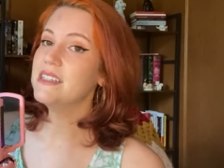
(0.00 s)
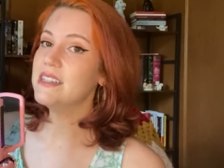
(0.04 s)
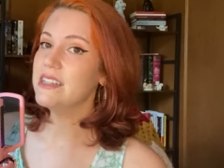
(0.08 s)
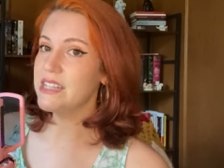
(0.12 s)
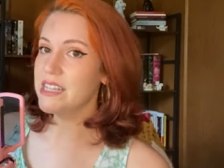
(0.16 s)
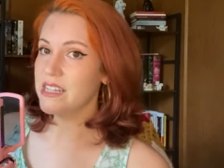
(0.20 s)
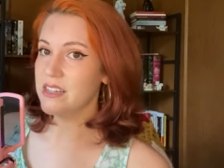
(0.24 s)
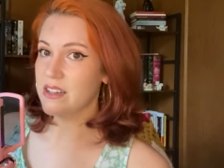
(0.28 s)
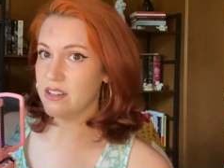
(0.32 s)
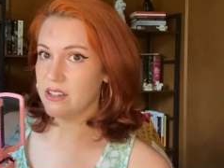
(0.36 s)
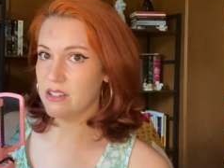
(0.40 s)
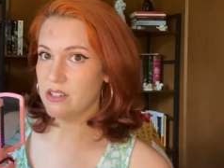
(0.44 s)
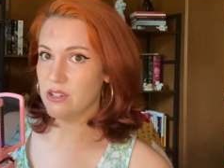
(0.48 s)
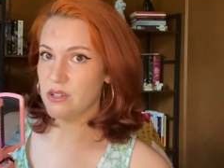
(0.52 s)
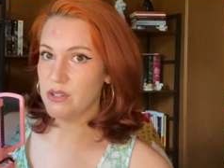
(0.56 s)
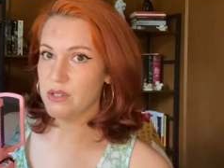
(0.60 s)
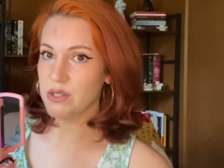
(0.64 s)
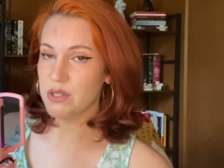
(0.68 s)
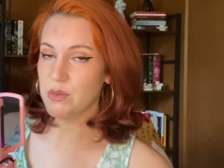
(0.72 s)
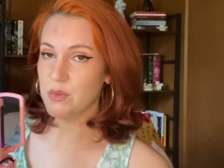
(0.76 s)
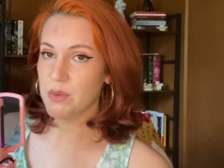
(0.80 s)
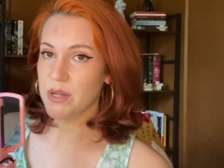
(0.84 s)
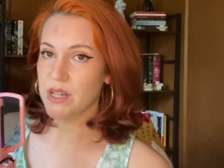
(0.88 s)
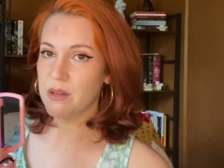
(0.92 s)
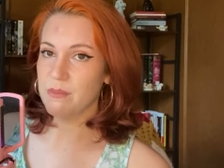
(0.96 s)
the Adult
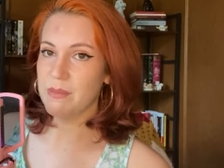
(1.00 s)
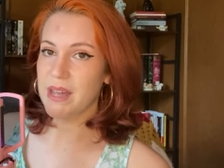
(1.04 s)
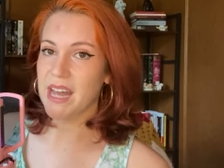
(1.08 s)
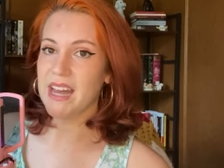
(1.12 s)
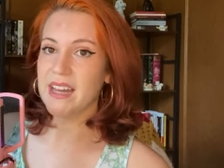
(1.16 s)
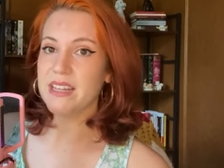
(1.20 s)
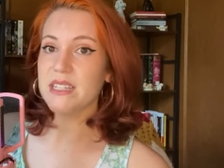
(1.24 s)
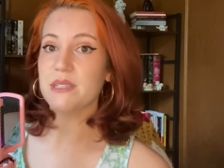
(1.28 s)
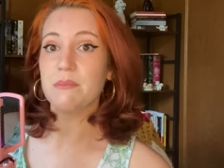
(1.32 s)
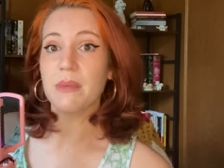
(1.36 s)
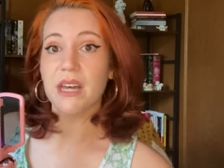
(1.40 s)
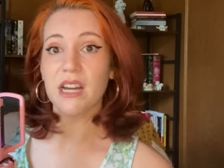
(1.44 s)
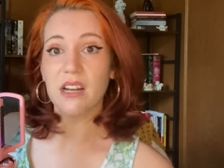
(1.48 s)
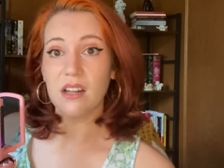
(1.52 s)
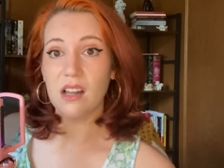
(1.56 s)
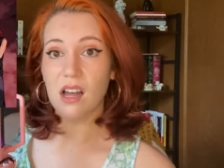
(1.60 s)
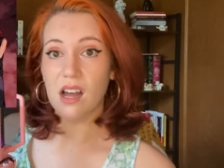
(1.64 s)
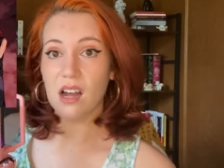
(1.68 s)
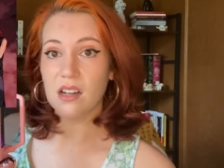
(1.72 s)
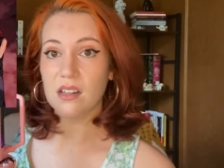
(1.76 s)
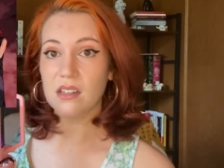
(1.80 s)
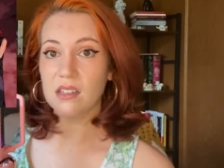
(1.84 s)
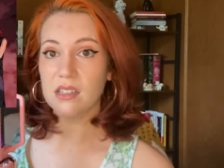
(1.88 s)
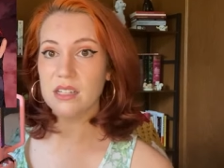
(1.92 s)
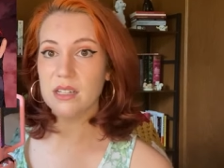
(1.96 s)
Swim has
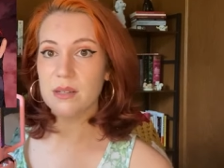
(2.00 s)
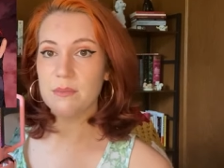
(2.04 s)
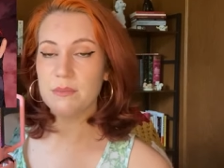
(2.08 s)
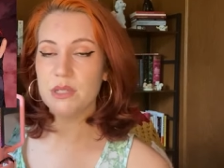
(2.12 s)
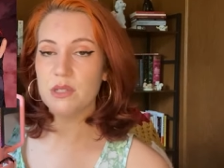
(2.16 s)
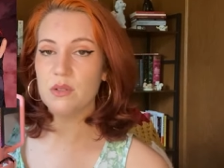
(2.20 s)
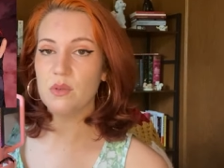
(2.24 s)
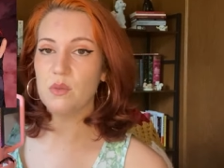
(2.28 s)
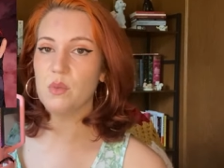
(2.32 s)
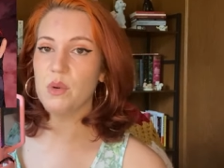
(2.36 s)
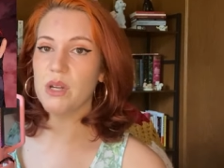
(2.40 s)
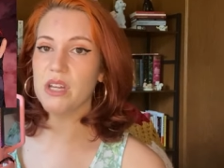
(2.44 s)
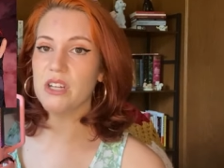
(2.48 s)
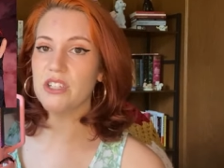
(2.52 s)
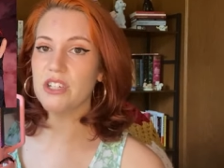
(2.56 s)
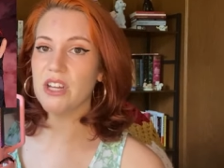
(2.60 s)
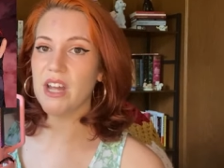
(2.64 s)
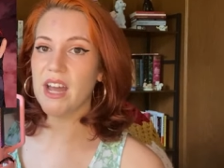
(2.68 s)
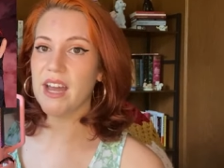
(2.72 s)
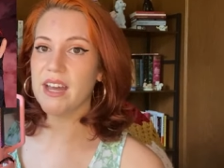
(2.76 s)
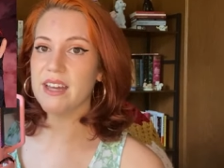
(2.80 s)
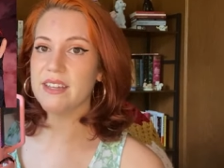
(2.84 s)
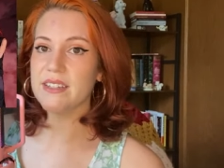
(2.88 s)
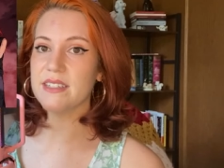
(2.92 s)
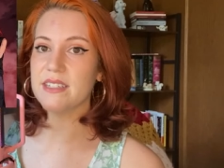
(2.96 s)
Metalocalypse, which
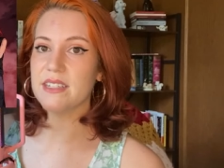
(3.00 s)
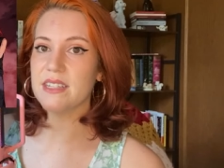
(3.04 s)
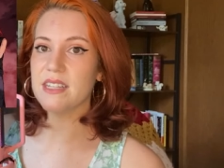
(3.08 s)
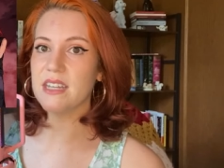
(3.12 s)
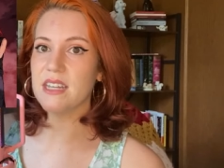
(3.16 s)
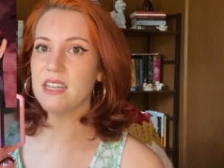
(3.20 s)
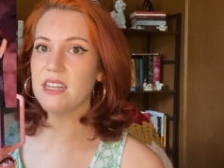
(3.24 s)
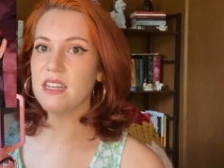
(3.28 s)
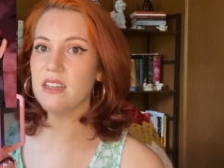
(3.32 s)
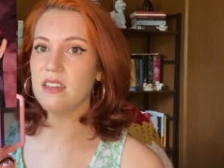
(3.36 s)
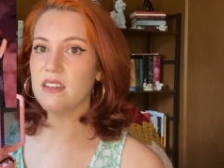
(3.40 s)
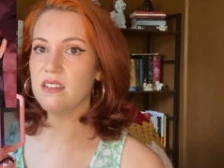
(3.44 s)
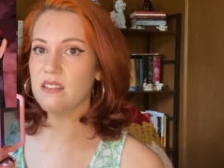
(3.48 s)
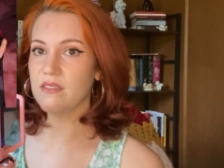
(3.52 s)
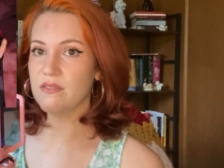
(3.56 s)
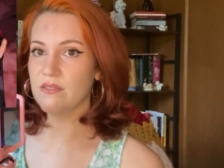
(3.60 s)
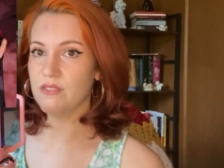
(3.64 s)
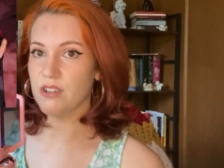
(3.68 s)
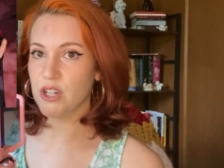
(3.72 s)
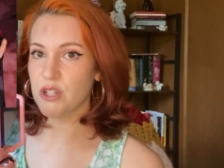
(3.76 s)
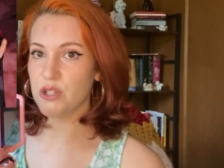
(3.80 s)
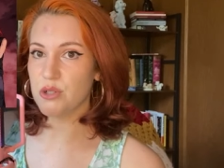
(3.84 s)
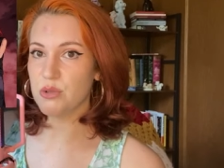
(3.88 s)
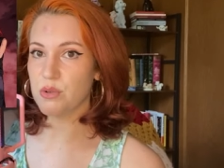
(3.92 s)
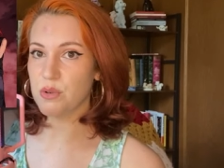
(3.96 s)
has the
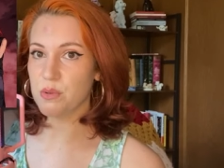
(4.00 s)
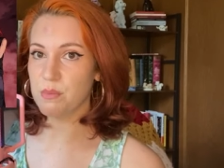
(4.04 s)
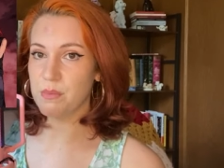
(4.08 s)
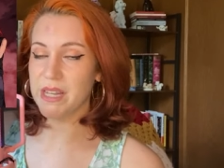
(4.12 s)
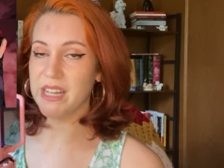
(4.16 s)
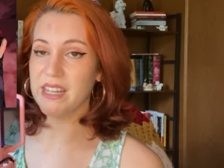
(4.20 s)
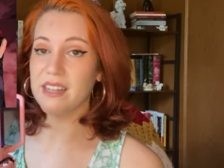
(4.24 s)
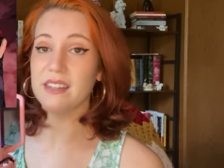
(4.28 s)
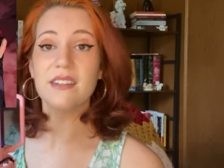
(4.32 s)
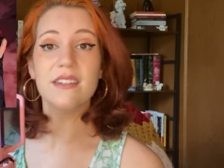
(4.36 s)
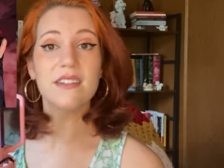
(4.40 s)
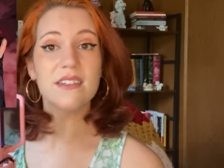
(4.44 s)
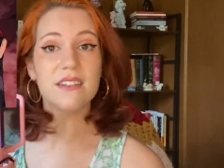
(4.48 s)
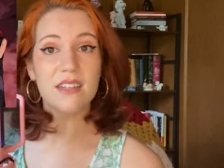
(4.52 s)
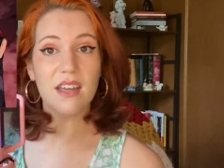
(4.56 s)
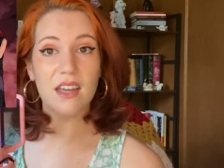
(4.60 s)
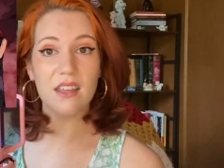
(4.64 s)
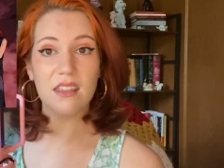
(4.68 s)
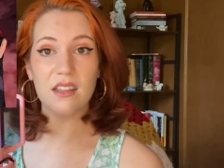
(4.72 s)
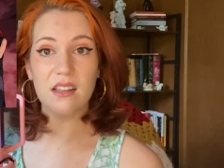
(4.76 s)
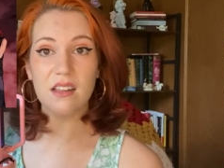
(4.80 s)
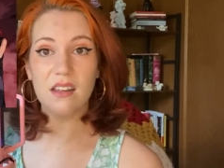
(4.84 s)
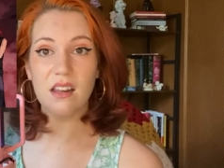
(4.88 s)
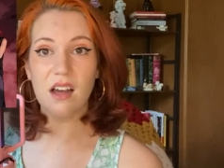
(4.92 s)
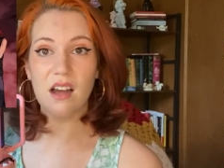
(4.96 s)
virtual band
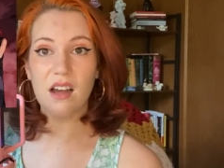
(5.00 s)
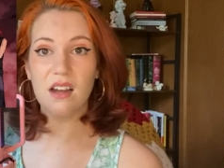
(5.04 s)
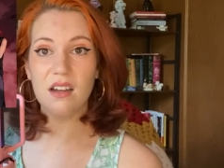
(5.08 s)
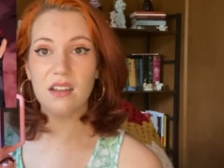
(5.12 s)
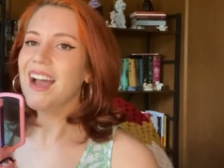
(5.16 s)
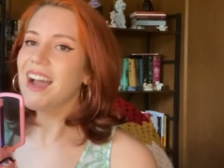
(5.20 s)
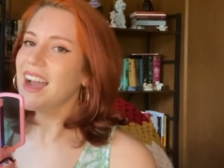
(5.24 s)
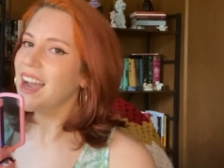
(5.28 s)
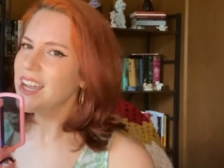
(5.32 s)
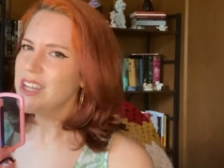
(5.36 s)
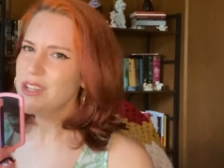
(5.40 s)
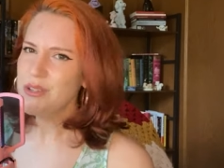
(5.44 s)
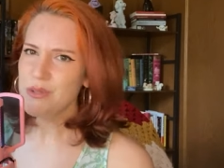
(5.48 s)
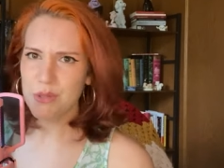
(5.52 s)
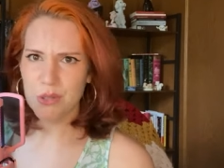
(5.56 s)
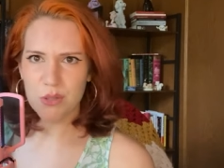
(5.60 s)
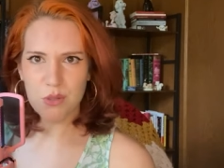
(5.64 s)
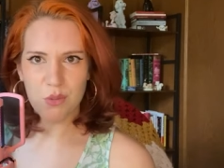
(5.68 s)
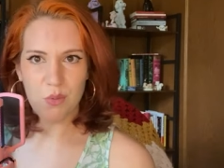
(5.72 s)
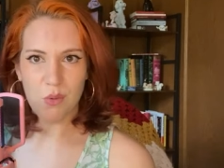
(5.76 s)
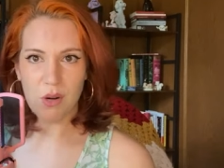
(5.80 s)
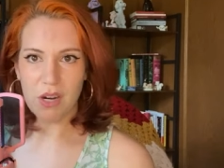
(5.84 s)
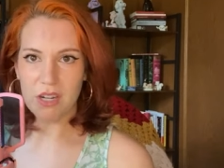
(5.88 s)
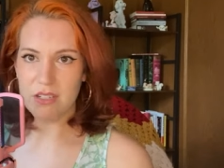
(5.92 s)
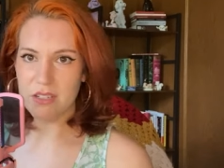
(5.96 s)
Death Clock. I used
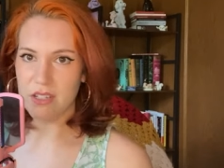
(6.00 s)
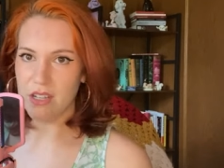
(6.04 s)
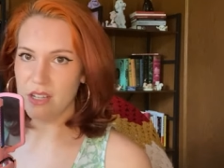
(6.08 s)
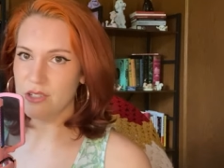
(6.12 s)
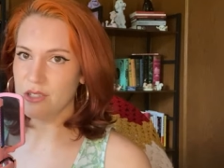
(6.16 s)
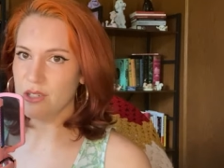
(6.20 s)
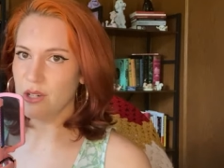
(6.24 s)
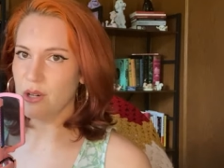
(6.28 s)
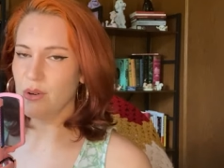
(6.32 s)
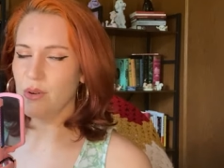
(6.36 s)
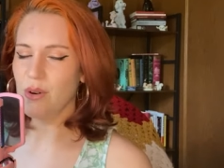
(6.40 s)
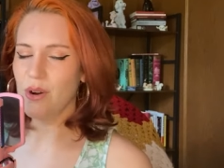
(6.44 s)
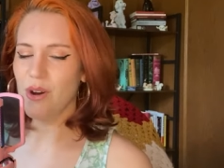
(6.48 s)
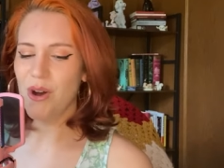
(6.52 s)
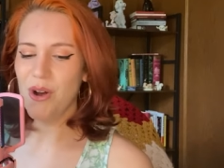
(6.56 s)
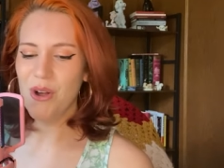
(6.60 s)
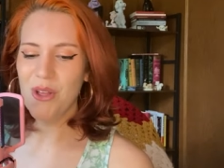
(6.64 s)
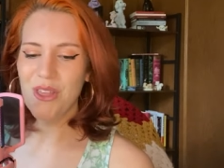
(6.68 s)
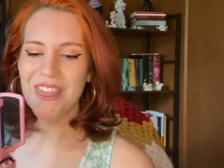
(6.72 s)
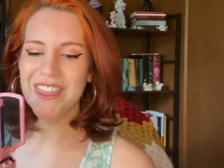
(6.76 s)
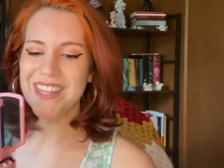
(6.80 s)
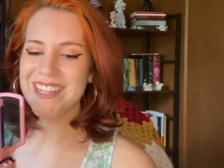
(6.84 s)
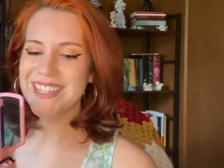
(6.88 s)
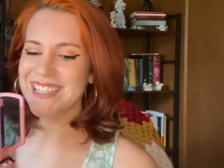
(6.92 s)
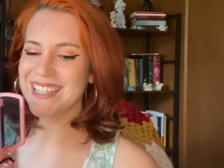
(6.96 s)
to watch that show
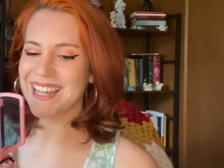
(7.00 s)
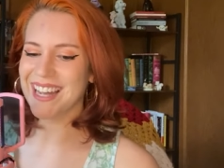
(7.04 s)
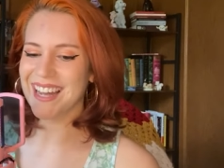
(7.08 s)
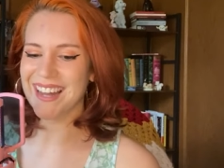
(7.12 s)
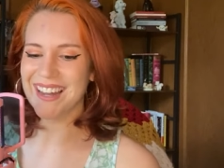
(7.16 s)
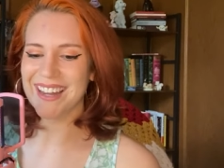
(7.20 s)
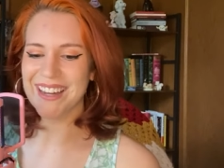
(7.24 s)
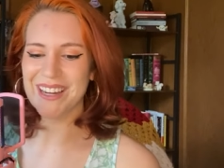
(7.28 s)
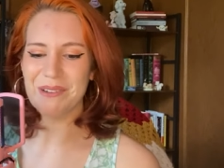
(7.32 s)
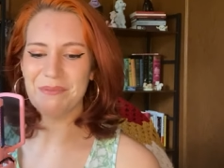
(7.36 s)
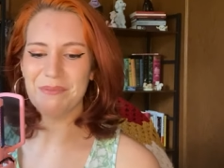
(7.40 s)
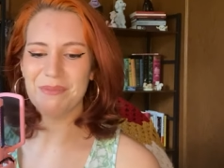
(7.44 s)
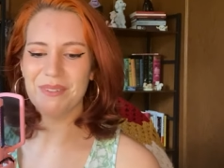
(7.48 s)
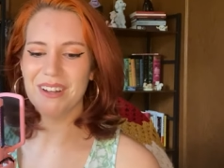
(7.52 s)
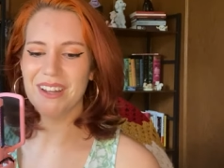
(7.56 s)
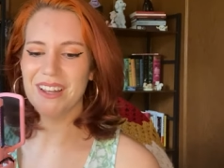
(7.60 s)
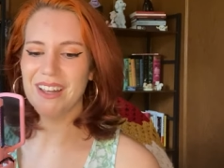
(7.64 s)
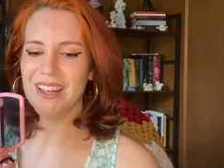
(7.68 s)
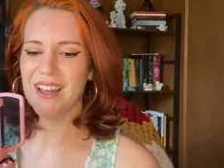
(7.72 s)
all the time.